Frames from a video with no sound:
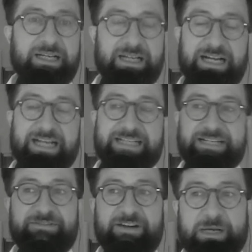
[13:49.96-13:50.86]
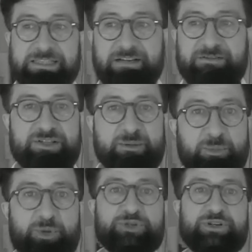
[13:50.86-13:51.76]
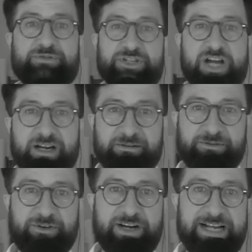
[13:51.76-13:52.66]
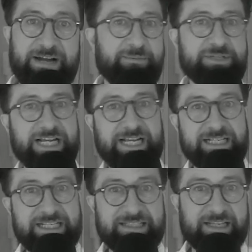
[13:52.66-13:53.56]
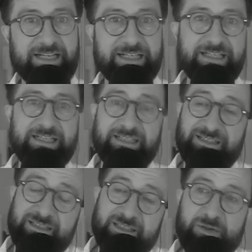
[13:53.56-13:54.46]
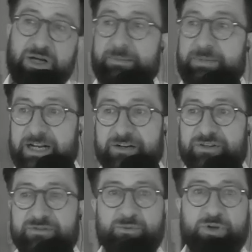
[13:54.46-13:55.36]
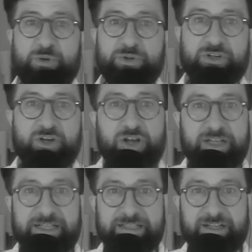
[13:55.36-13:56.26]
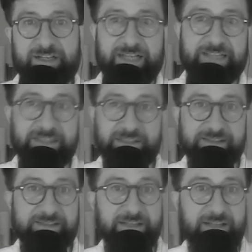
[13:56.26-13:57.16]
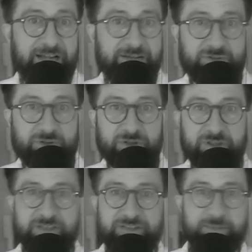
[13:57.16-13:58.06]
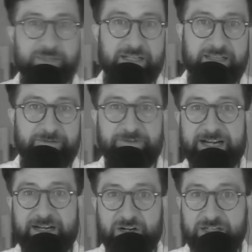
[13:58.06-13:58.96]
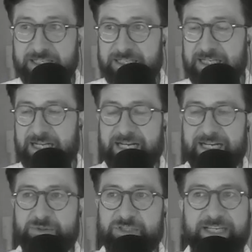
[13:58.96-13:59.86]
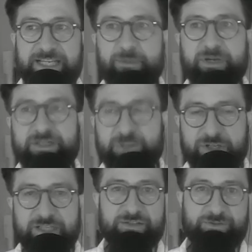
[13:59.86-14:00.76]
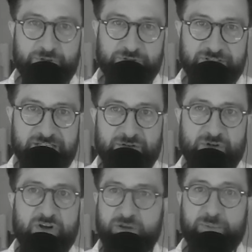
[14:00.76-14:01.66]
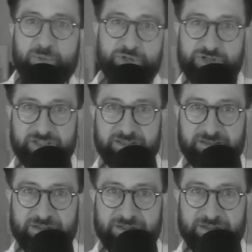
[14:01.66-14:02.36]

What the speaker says: I identify myself as a portrait photographer. And now I'm taking these I don't even know what to call it necessarily, like little still lives or something like the fine art. And he was like, yeah, but look at these photos. These are all portraits.